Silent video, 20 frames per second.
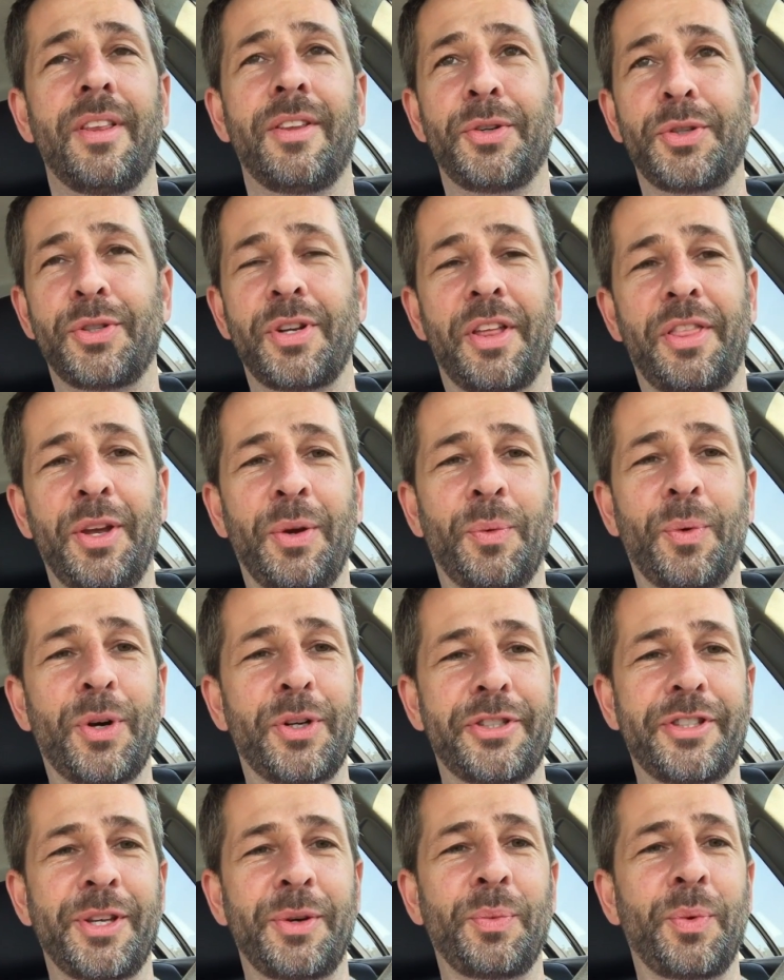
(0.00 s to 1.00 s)
There's nothing
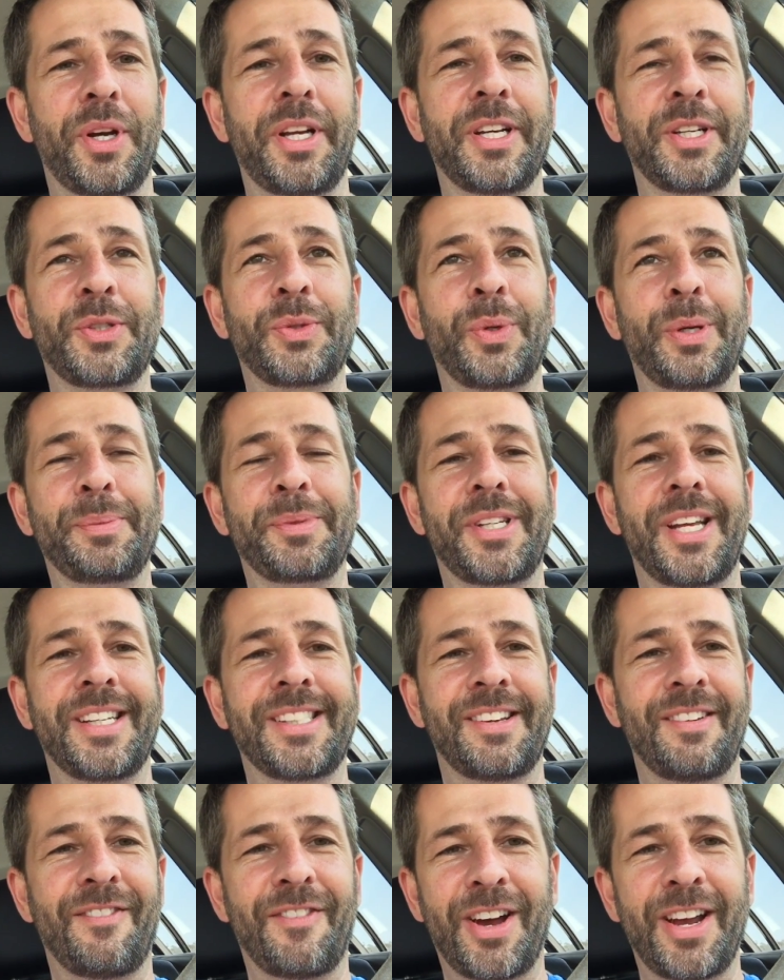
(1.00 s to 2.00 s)
worse than winning a
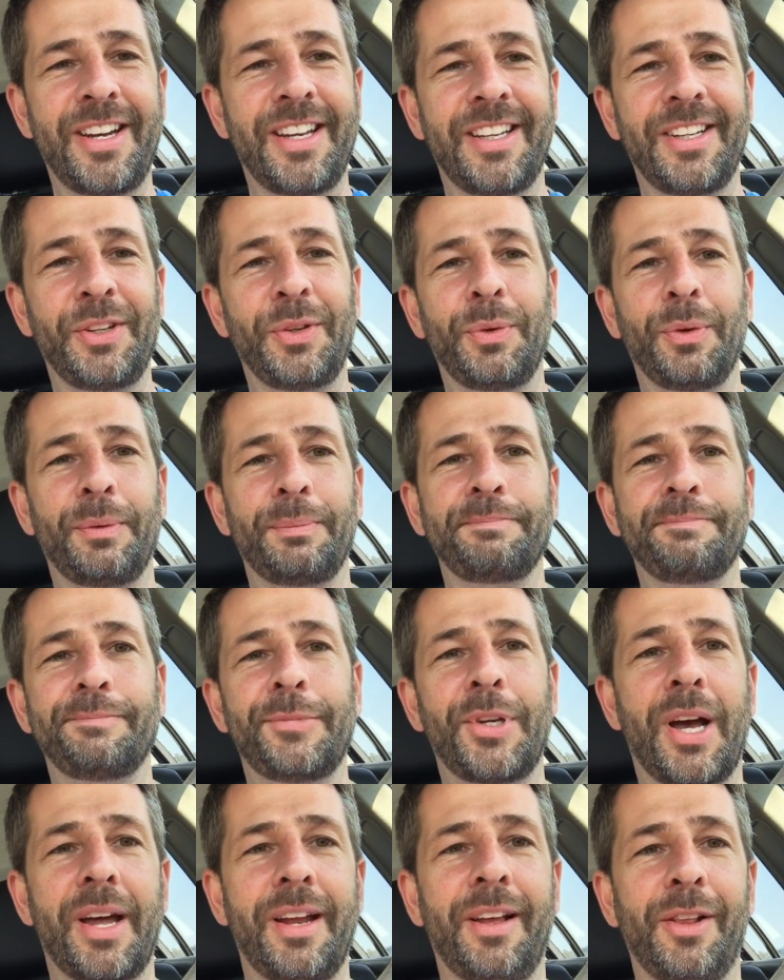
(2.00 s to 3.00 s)
sweepstakes and finding you're
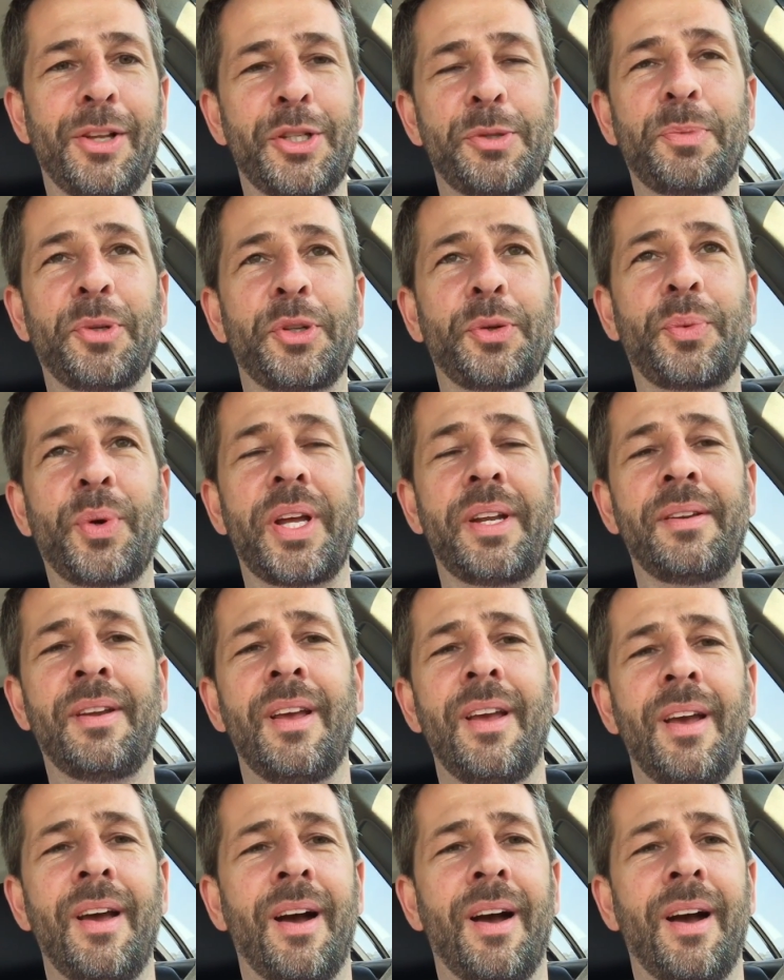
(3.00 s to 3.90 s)
not eligible to win.